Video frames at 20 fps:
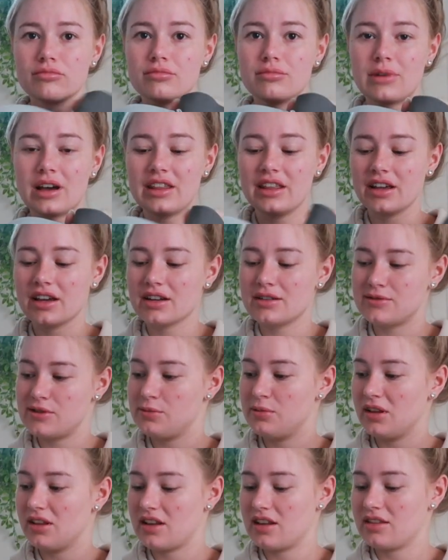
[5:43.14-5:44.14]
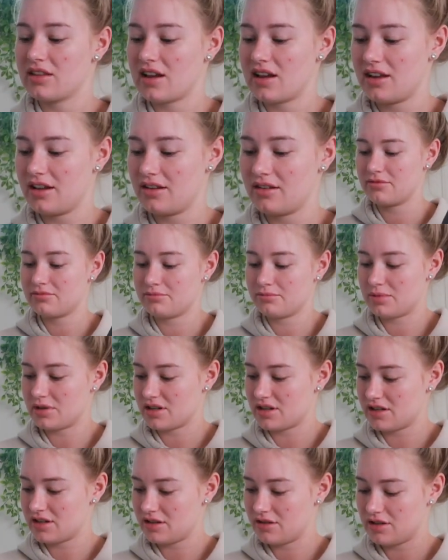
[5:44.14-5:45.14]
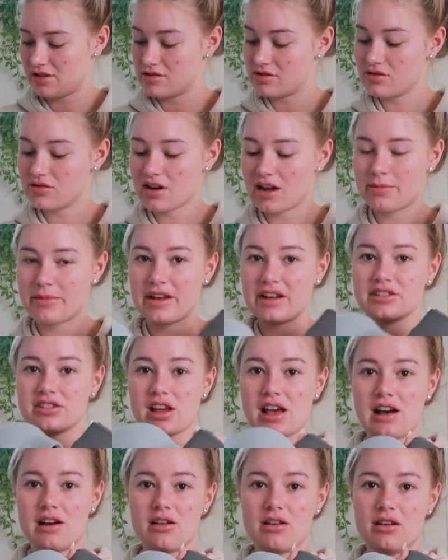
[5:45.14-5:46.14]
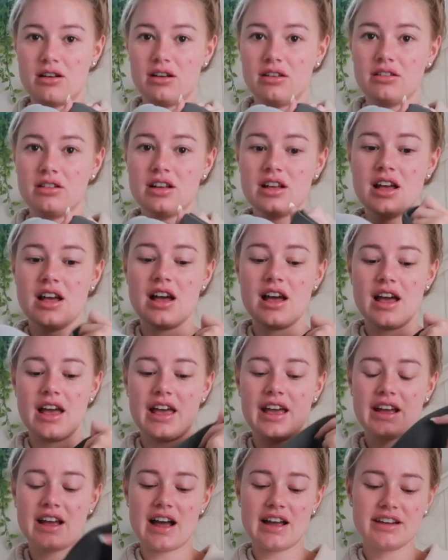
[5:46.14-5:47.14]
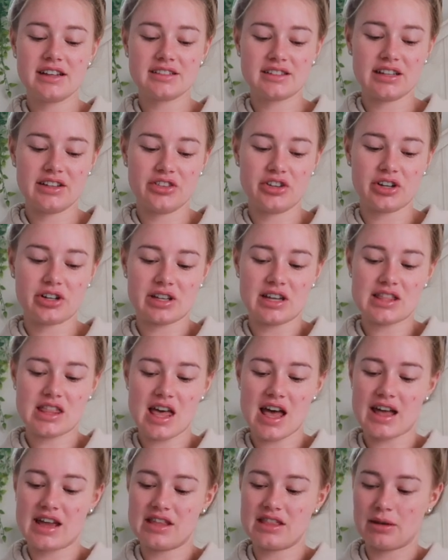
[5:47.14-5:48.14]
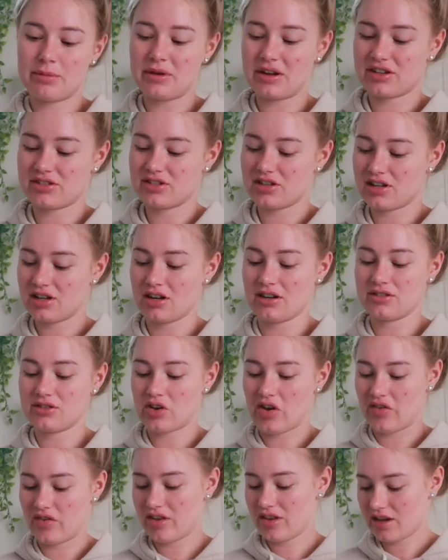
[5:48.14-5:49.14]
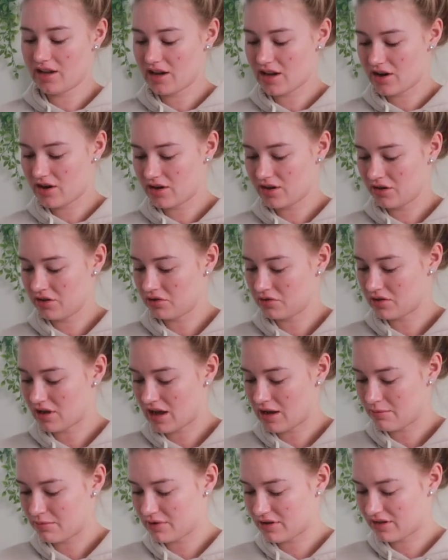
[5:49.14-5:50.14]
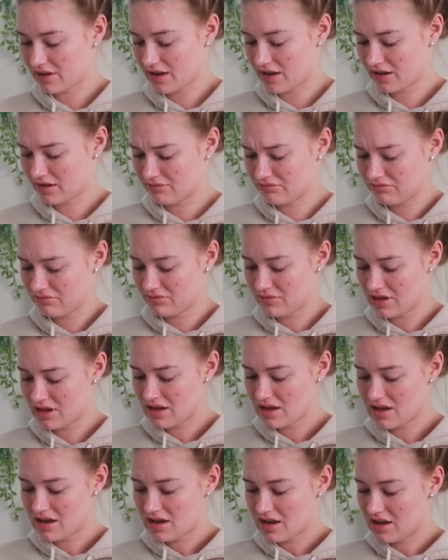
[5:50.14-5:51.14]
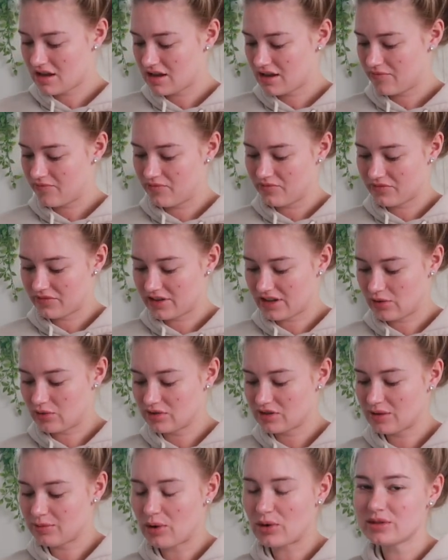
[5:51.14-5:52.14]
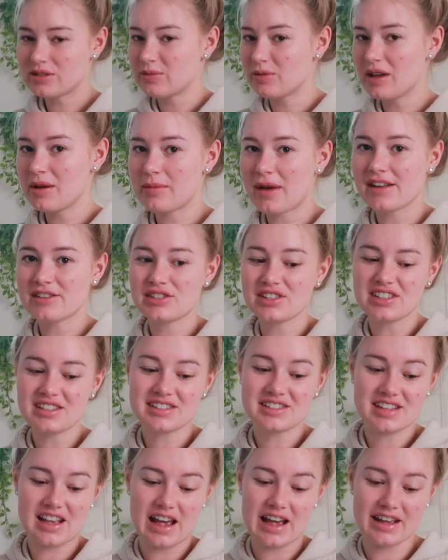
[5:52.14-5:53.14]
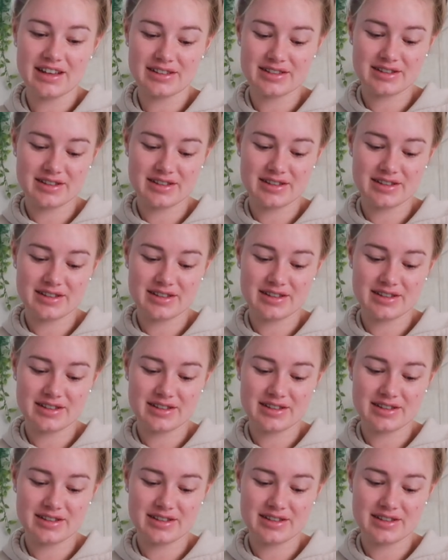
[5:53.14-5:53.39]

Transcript: why they gotta do me like that, but these do not match at all it kind of did look like that in the picture, so I feel like I already knew that, but like, it was supposed to be a matching set,